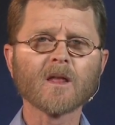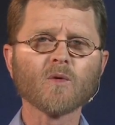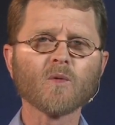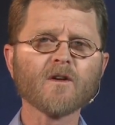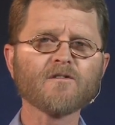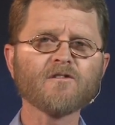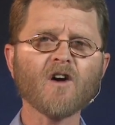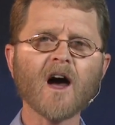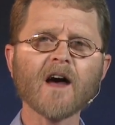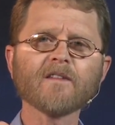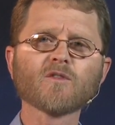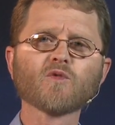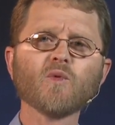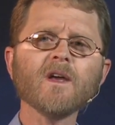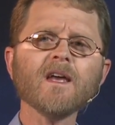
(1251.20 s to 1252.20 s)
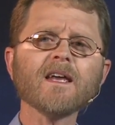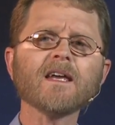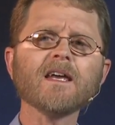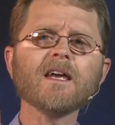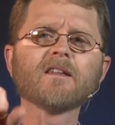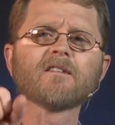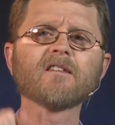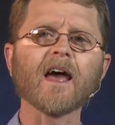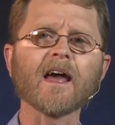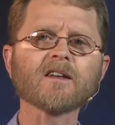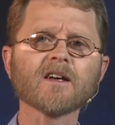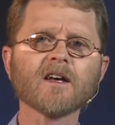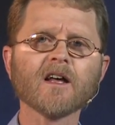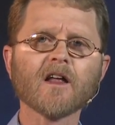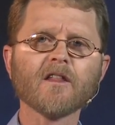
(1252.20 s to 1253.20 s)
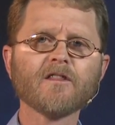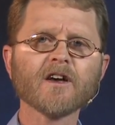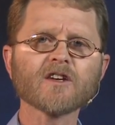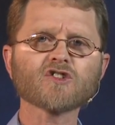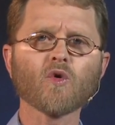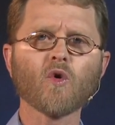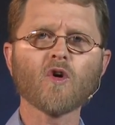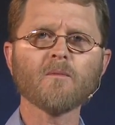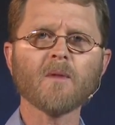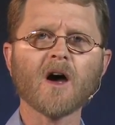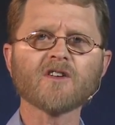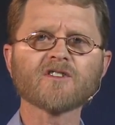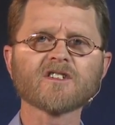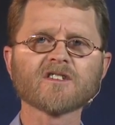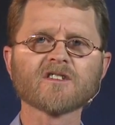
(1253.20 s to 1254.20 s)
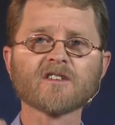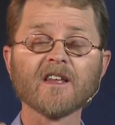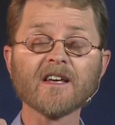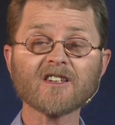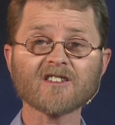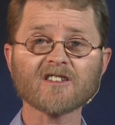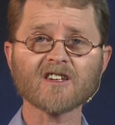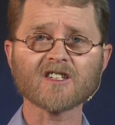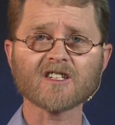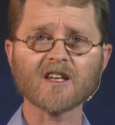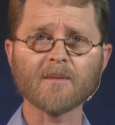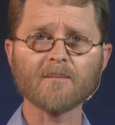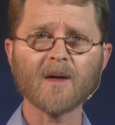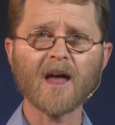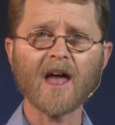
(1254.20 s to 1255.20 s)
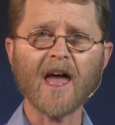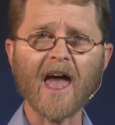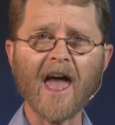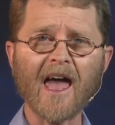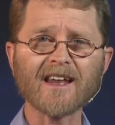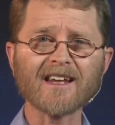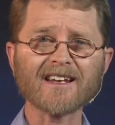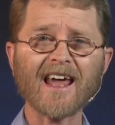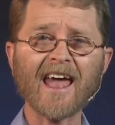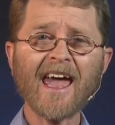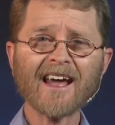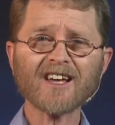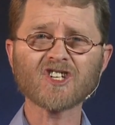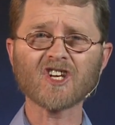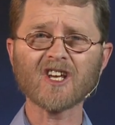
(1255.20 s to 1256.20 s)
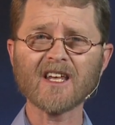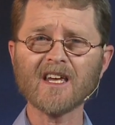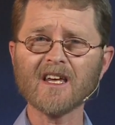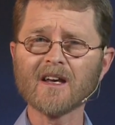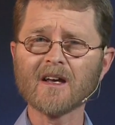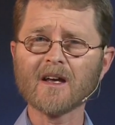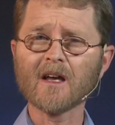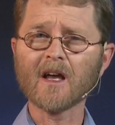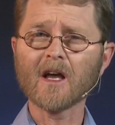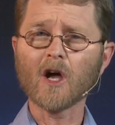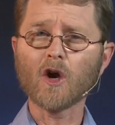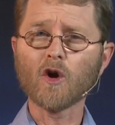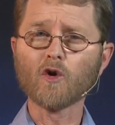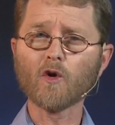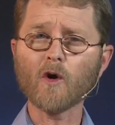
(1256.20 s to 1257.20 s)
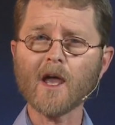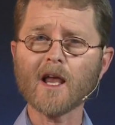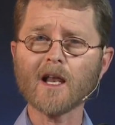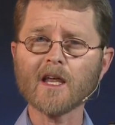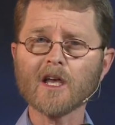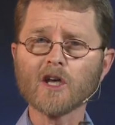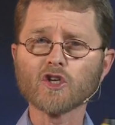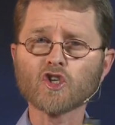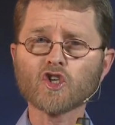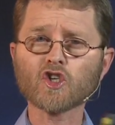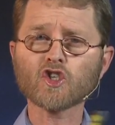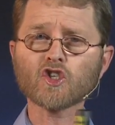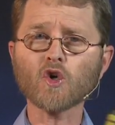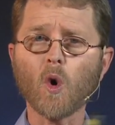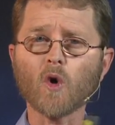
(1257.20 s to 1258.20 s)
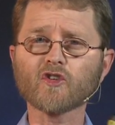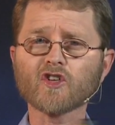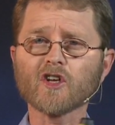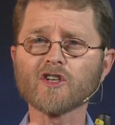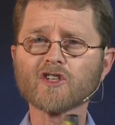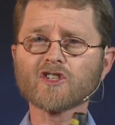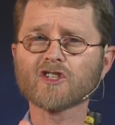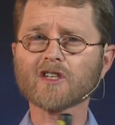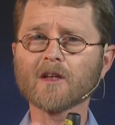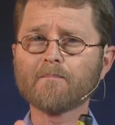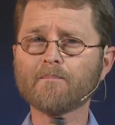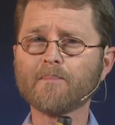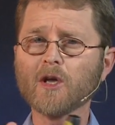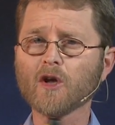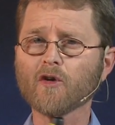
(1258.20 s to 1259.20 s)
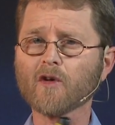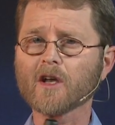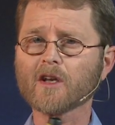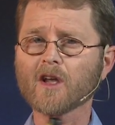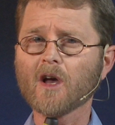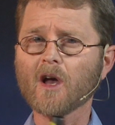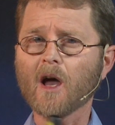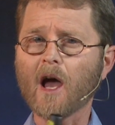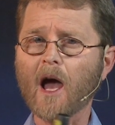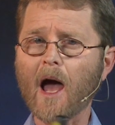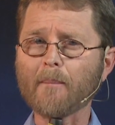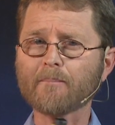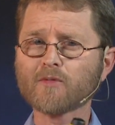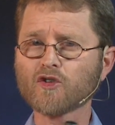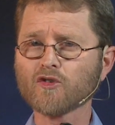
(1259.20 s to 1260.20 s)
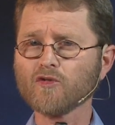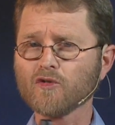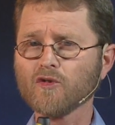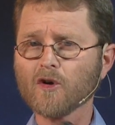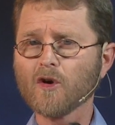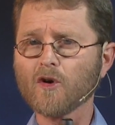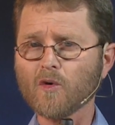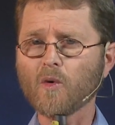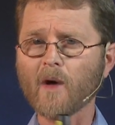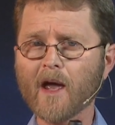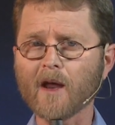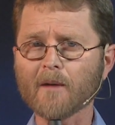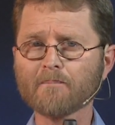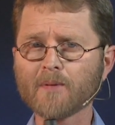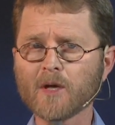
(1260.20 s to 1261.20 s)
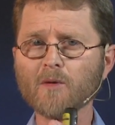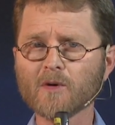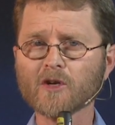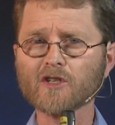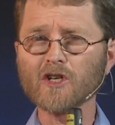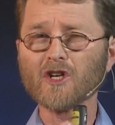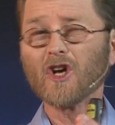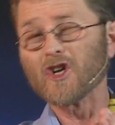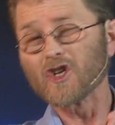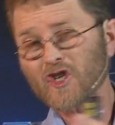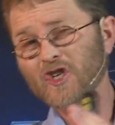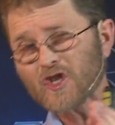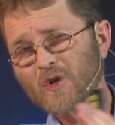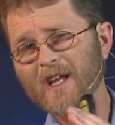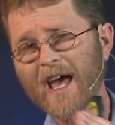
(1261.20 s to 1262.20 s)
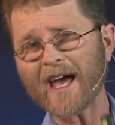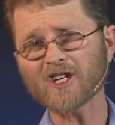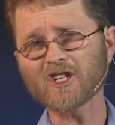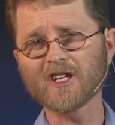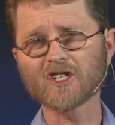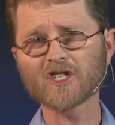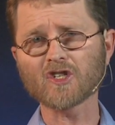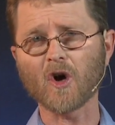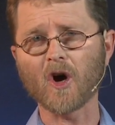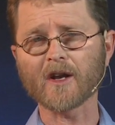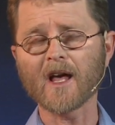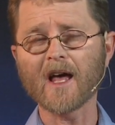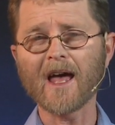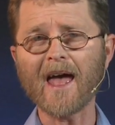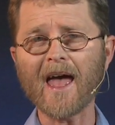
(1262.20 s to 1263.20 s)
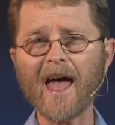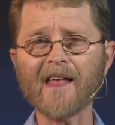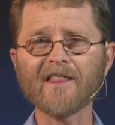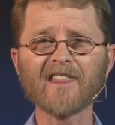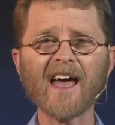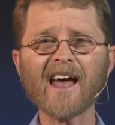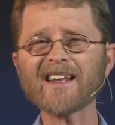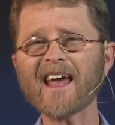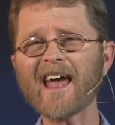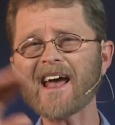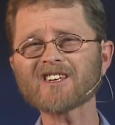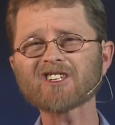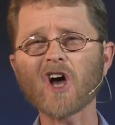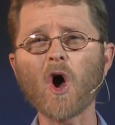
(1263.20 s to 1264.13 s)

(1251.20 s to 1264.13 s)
We find we eat that. This hormones is in this system, and it actually really shortens the period up to where puberty should actually start. And that has a